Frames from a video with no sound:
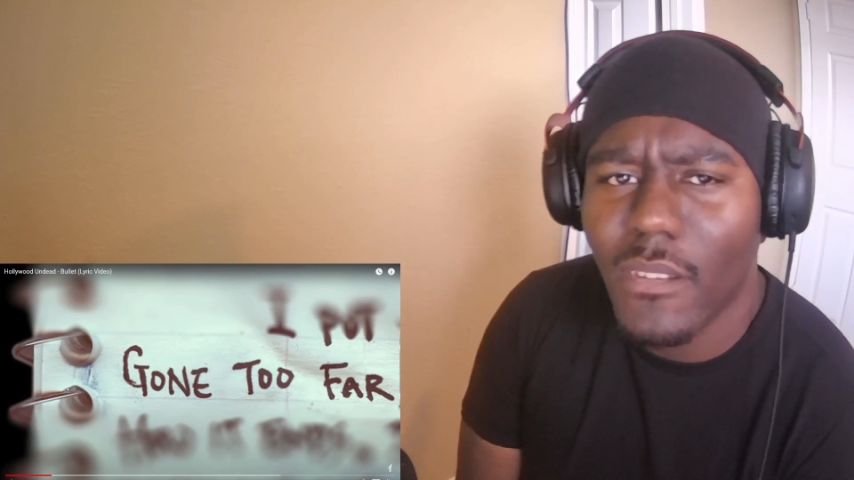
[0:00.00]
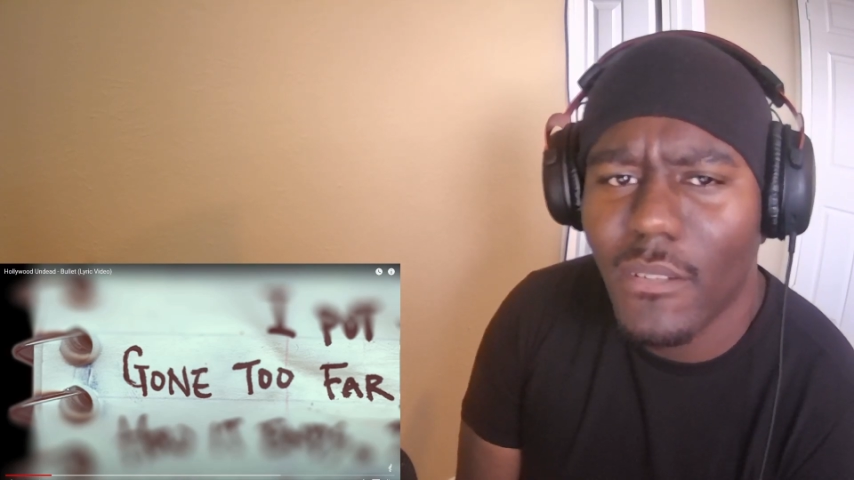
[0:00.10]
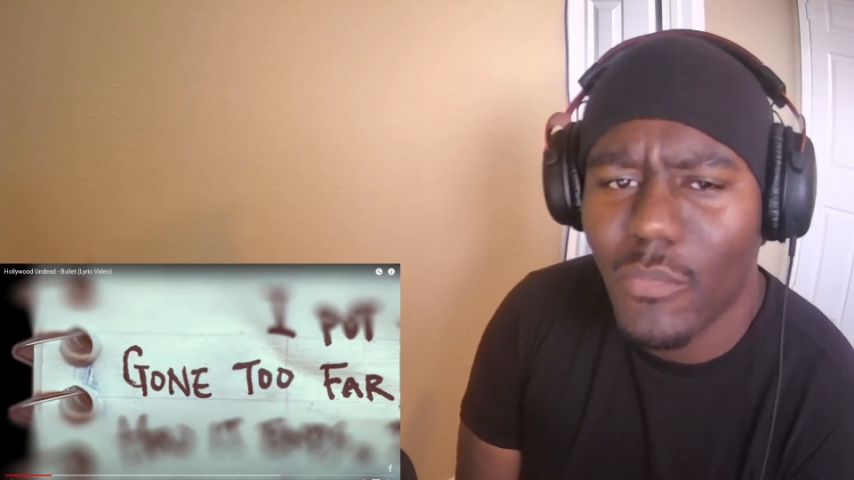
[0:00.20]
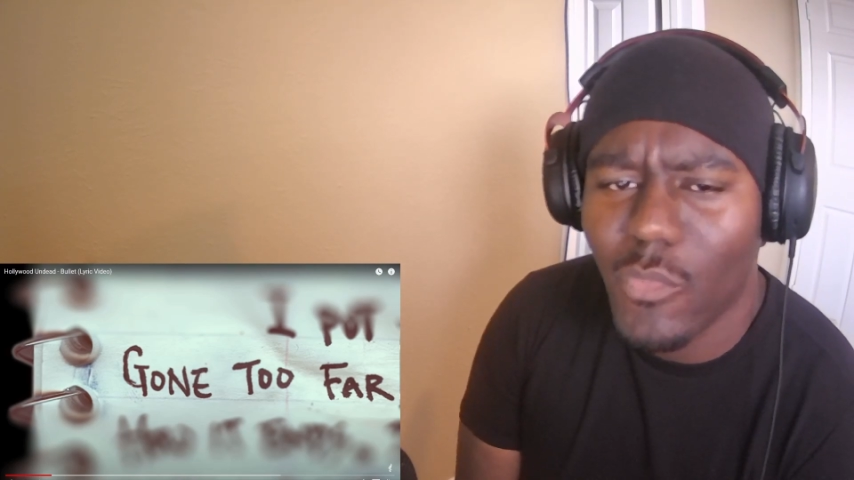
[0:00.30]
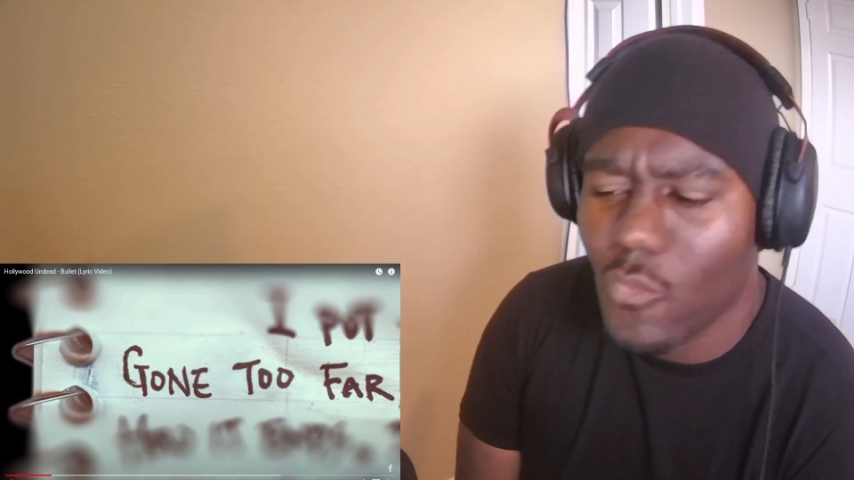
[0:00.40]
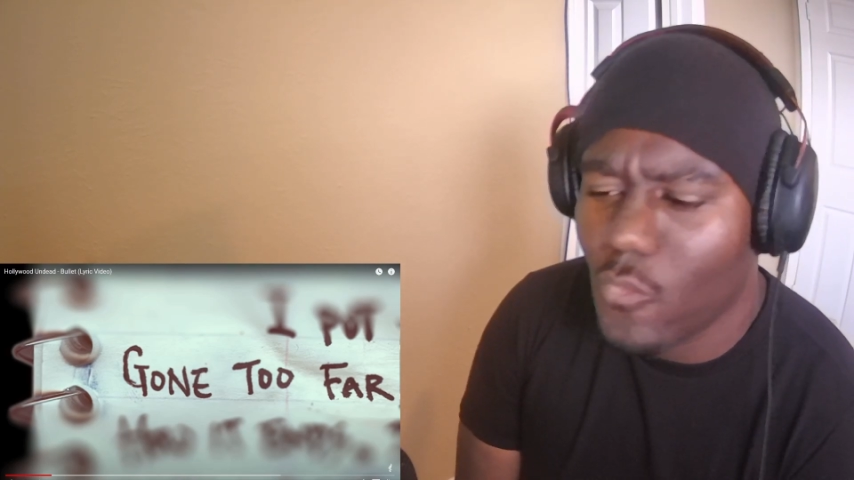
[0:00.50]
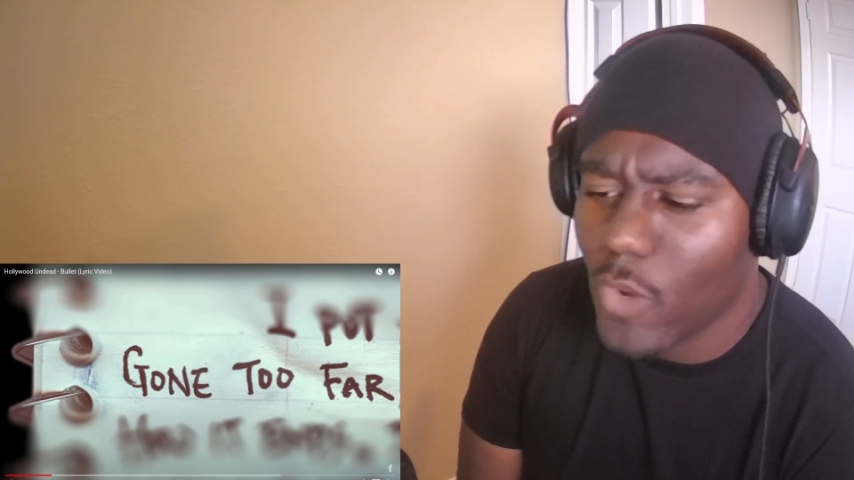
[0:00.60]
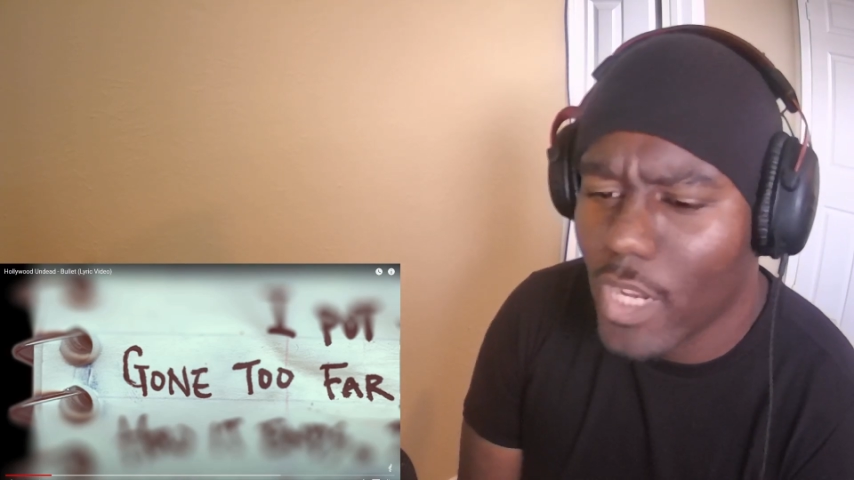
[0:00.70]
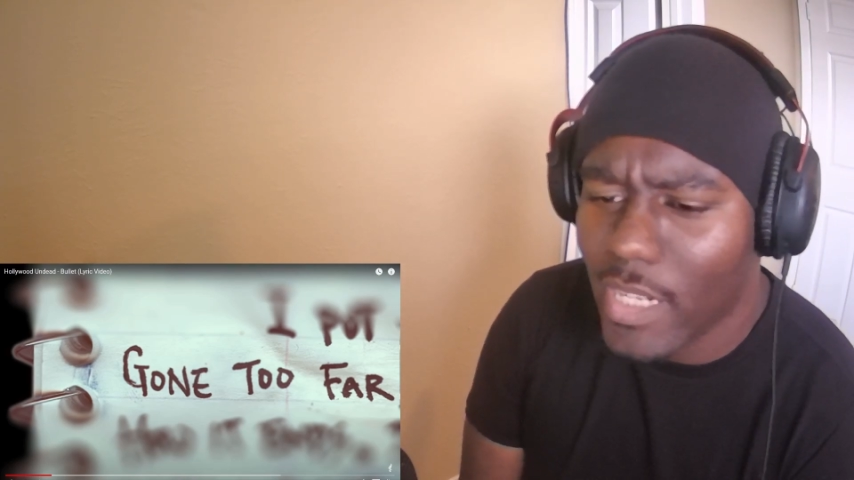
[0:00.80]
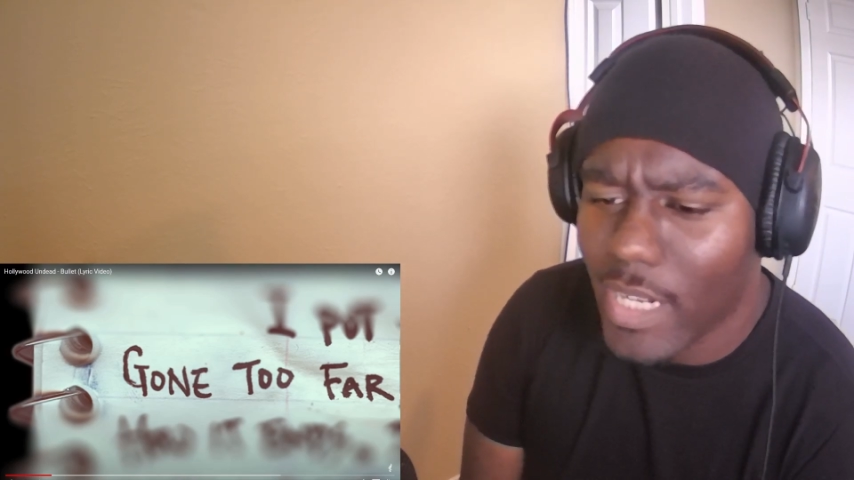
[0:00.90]
Or
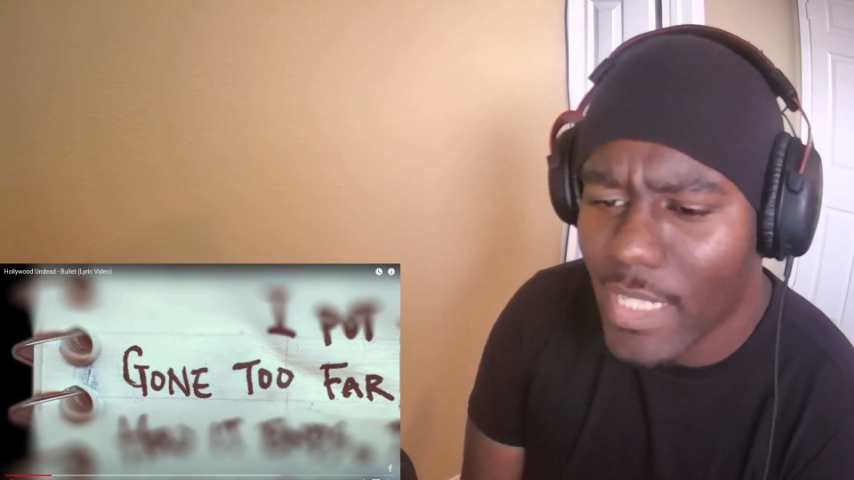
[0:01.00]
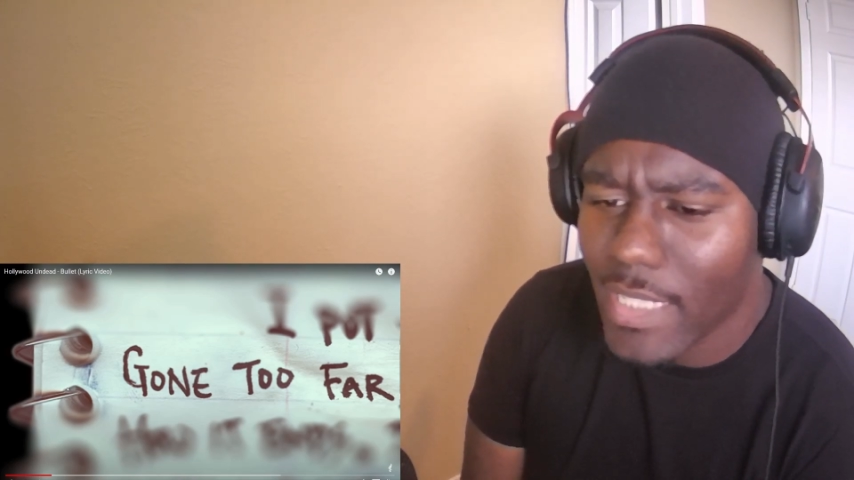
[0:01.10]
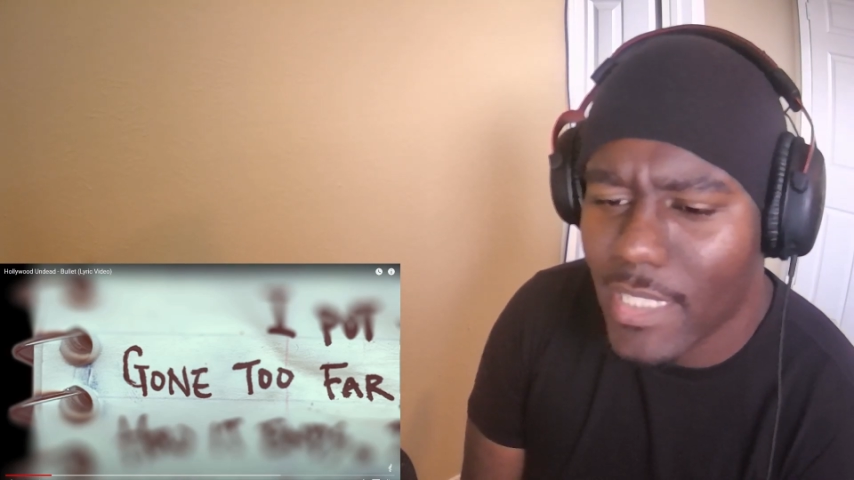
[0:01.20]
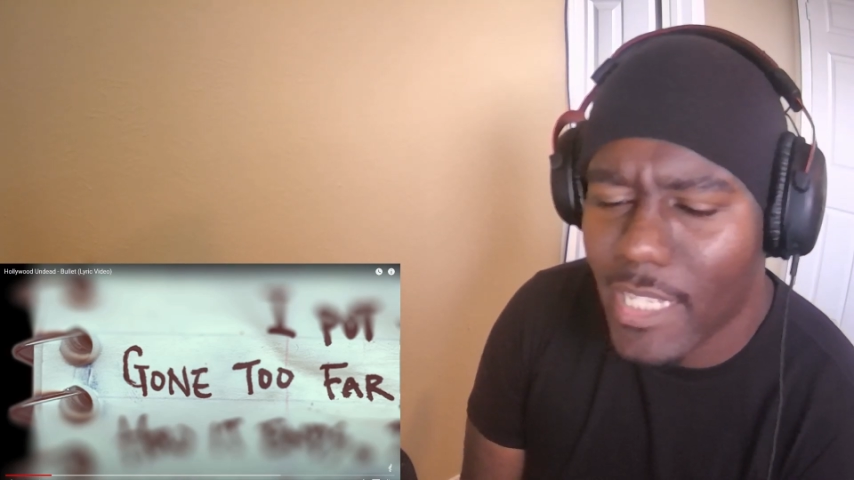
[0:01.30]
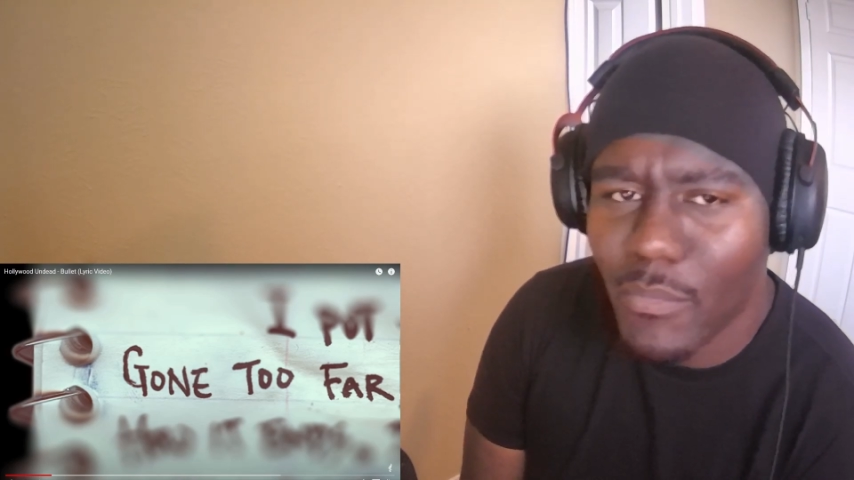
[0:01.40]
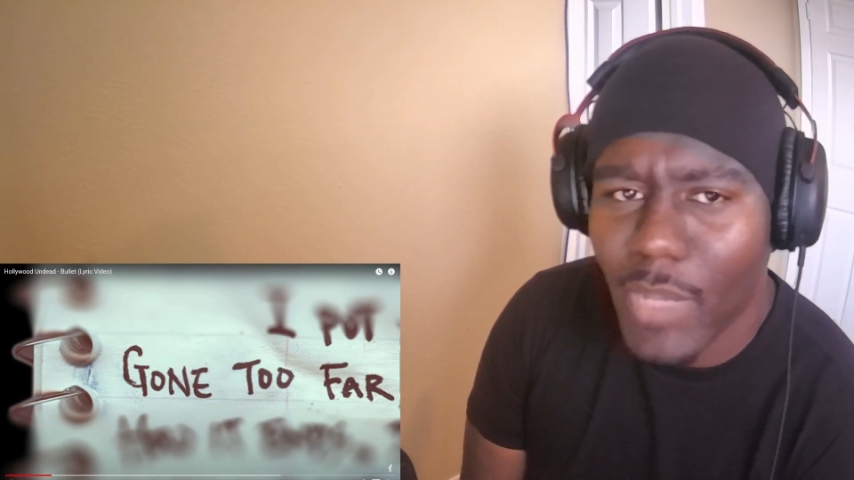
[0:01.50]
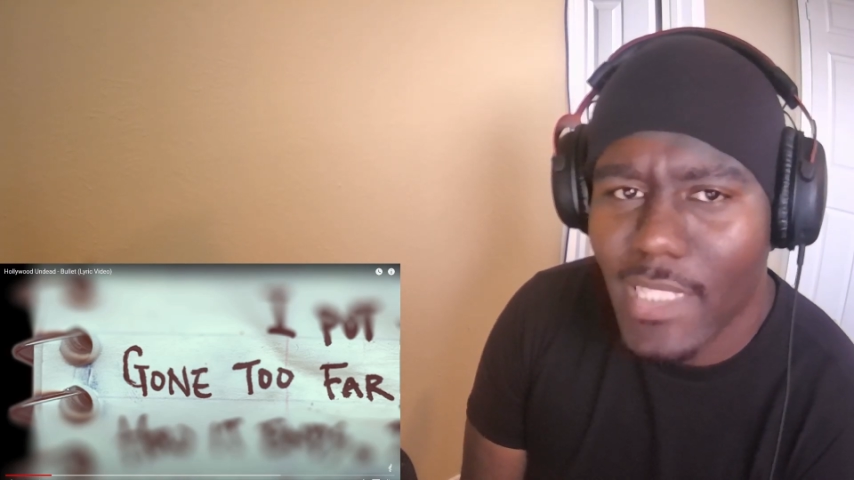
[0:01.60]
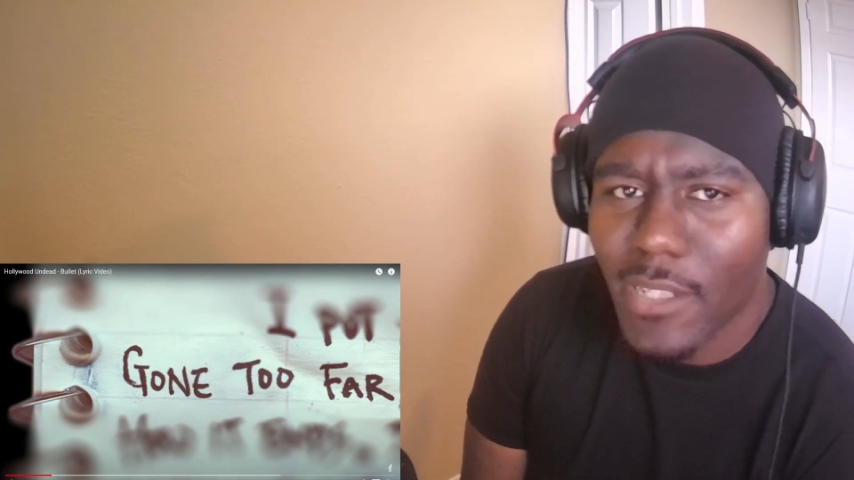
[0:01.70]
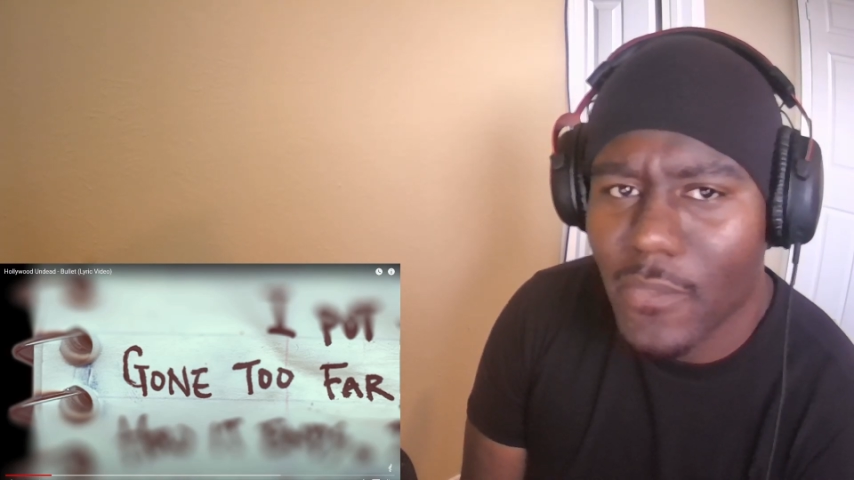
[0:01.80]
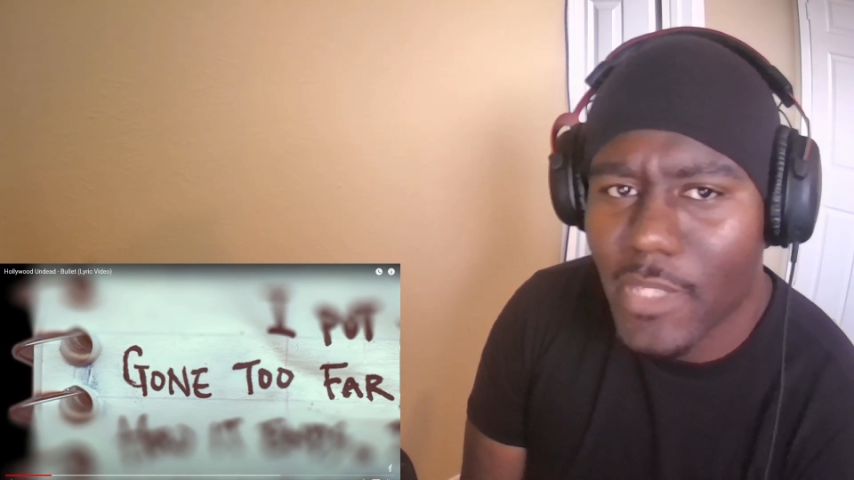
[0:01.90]
what did I just get
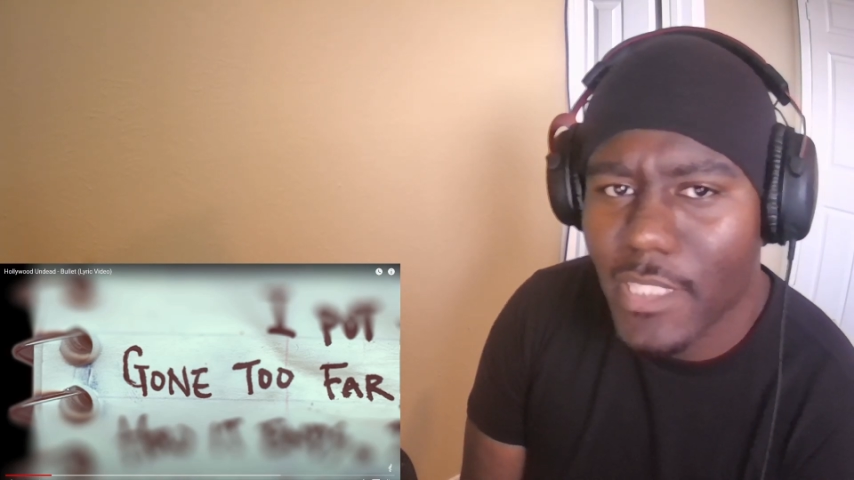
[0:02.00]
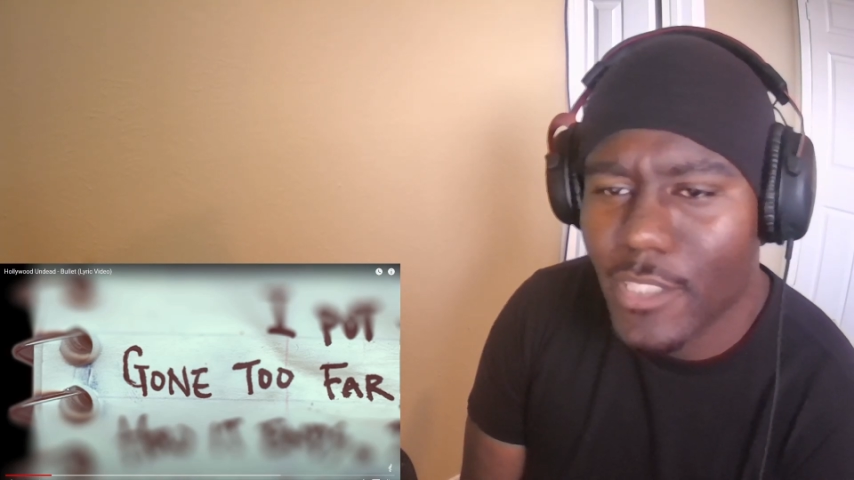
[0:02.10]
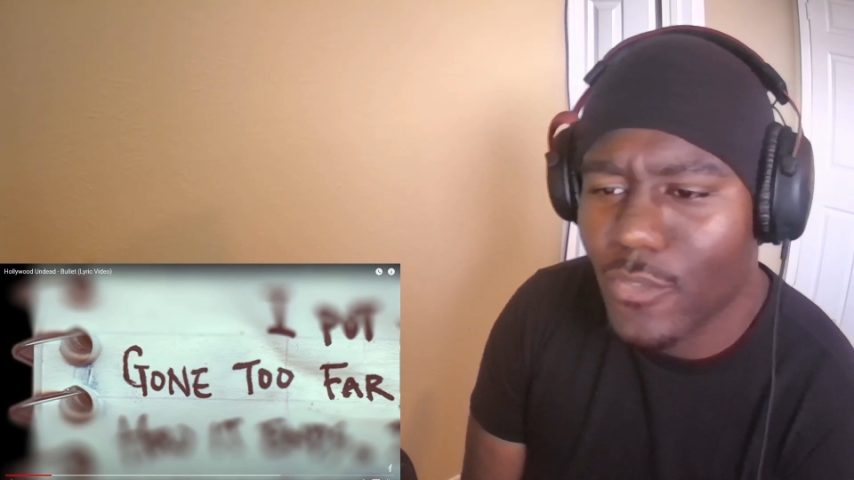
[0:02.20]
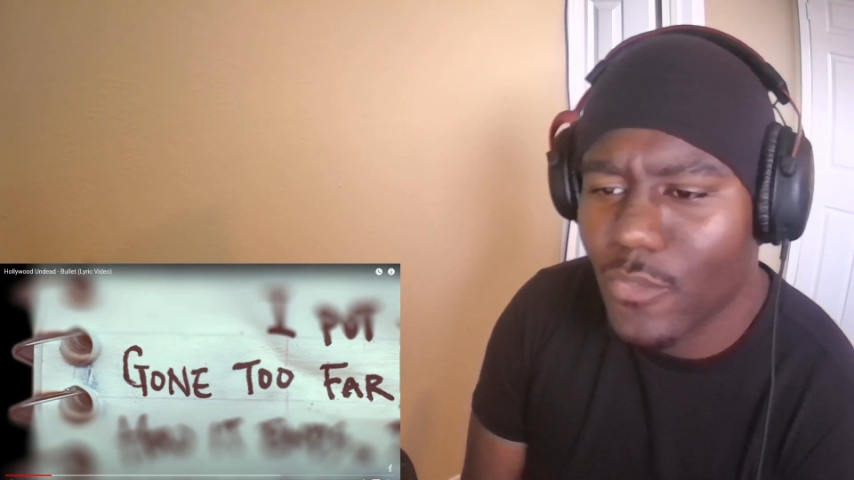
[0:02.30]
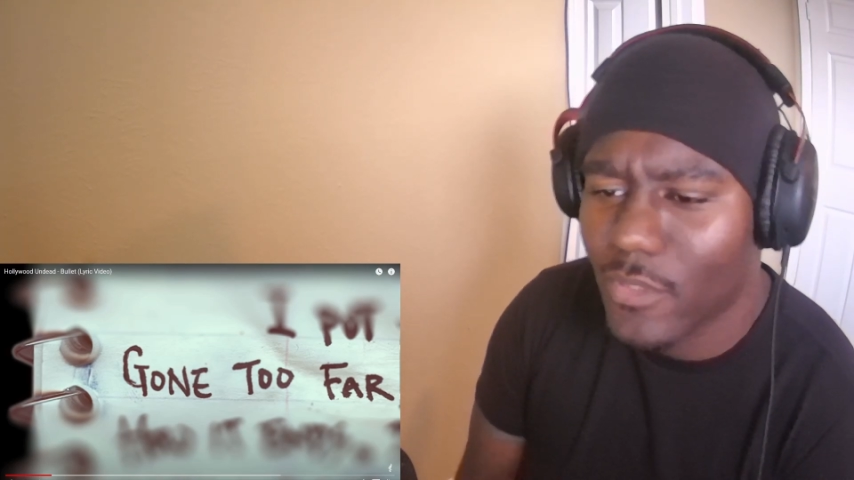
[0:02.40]
myself into?